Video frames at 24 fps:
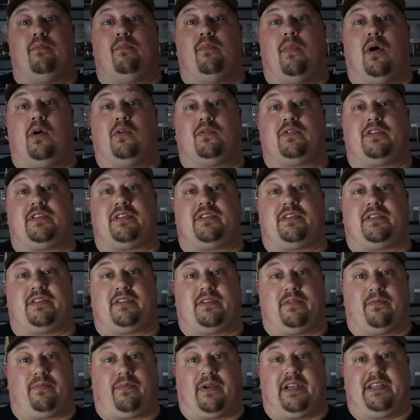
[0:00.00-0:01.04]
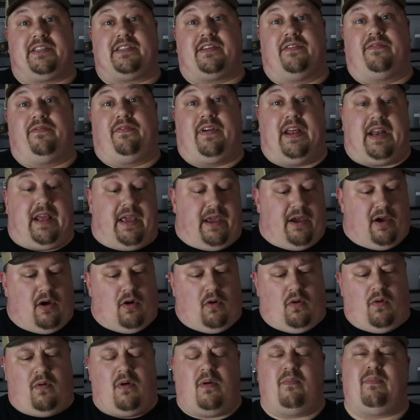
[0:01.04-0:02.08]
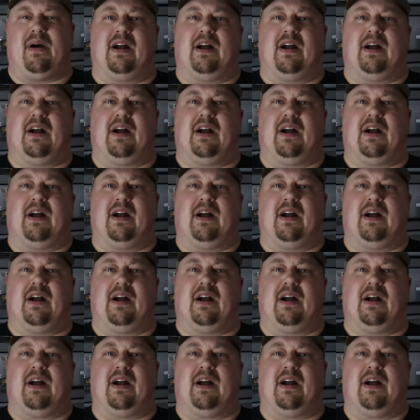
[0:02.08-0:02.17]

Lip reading: most recent video,